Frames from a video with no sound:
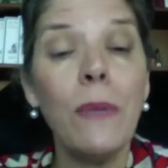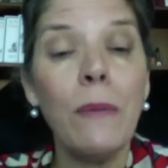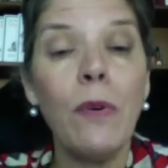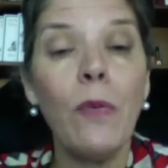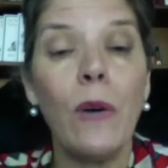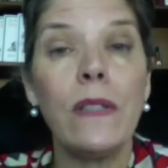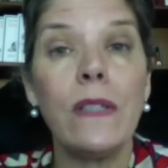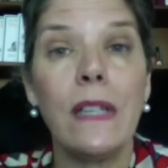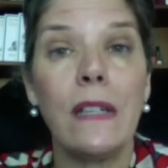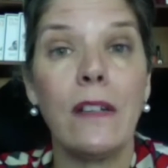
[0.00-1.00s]
people want
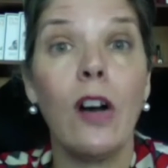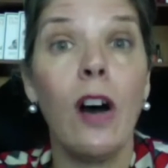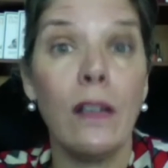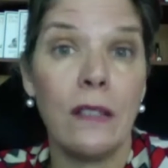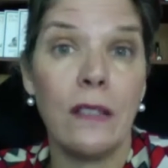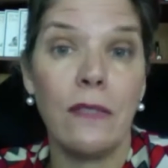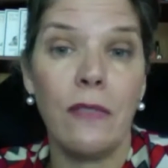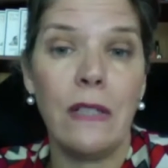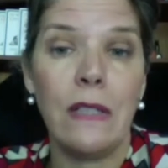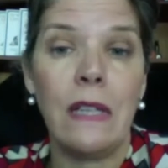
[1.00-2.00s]
to get causes
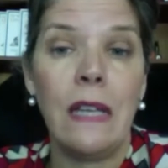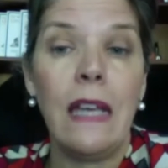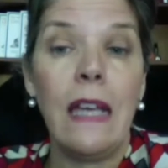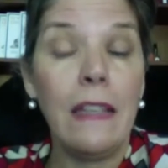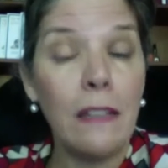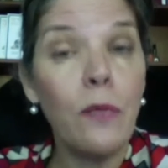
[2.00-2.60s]
funded, and they're